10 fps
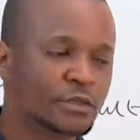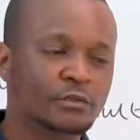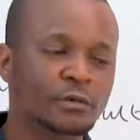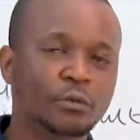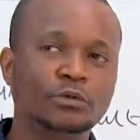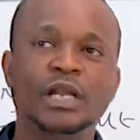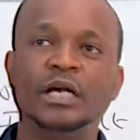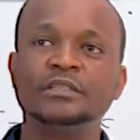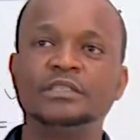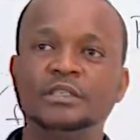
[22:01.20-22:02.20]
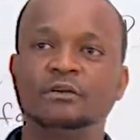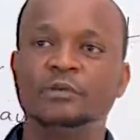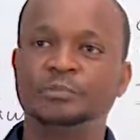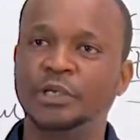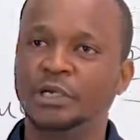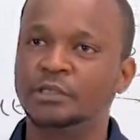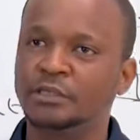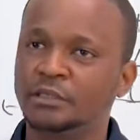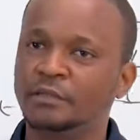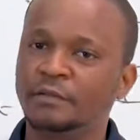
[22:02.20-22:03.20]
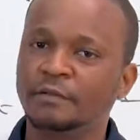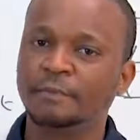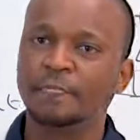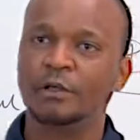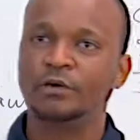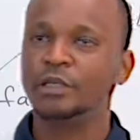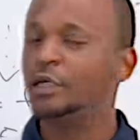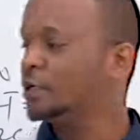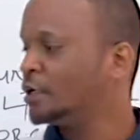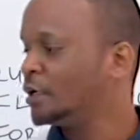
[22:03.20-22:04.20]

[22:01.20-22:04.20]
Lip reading: the modularity of a PLC? Okay,